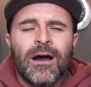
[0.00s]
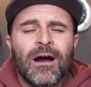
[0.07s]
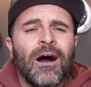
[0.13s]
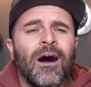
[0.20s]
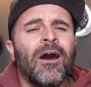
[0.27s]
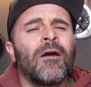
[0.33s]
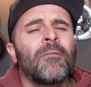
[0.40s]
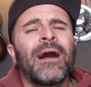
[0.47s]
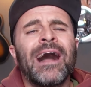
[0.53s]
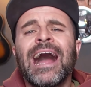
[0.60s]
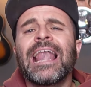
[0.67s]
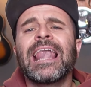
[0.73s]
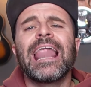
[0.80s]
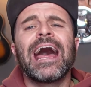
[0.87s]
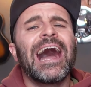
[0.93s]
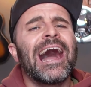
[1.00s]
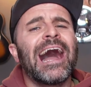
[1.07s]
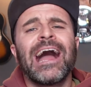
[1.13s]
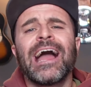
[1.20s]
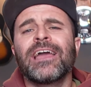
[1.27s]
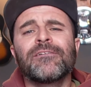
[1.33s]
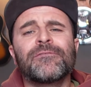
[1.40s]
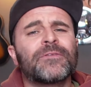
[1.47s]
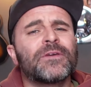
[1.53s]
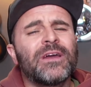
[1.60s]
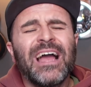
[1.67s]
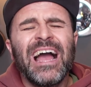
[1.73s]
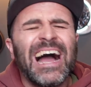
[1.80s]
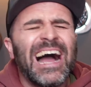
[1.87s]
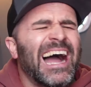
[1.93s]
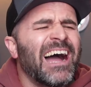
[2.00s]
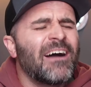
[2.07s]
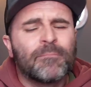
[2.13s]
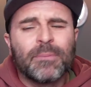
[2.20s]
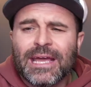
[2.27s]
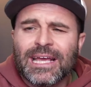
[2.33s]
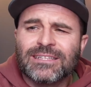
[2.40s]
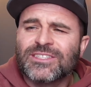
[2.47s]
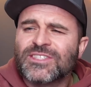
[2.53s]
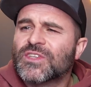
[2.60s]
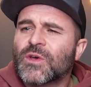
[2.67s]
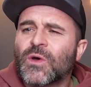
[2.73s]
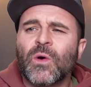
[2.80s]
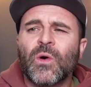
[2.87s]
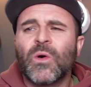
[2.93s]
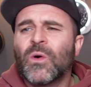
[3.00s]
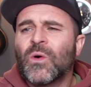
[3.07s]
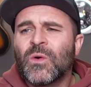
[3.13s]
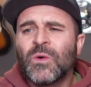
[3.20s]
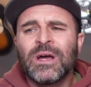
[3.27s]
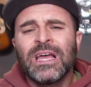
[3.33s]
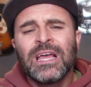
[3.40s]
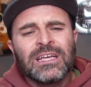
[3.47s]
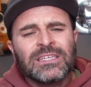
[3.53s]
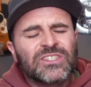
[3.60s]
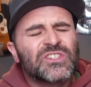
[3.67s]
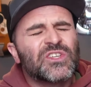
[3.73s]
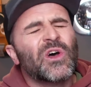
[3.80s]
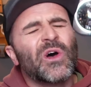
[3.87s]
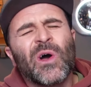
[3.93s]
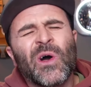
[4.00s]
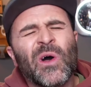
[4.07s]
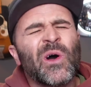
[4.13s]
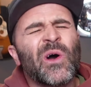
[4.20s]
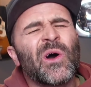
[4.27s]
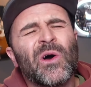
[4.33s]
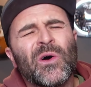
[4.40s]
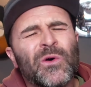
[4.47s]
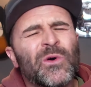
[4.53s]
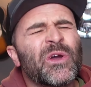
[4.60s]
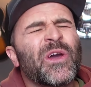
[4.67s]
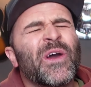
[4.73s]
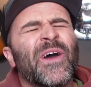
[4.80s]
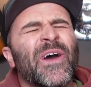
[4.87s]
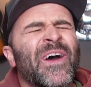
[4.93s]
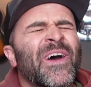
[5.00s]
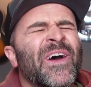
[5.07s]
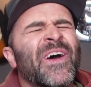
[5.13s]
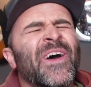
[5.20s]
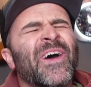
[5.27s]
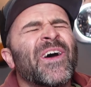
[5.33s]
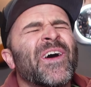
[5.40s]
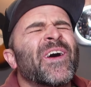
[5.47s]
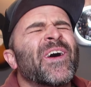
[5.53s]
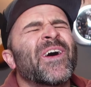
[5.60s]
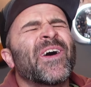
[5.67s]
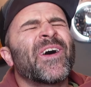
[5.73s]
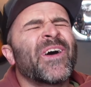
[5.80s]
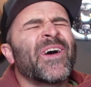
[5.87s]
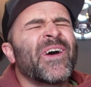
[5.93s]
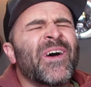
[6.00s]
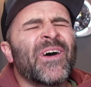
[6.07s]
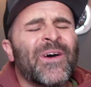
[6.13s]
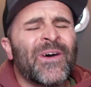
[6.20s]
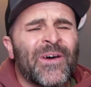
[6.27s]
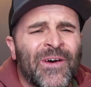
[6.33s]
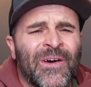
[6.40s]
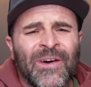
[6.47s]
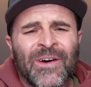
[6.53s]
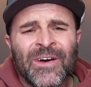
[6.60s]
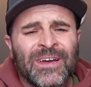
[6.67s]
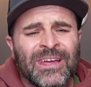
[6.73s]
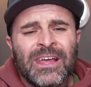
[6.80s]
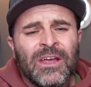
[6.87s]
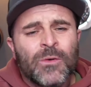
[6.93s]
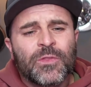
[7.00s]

All my life you have been so, so good.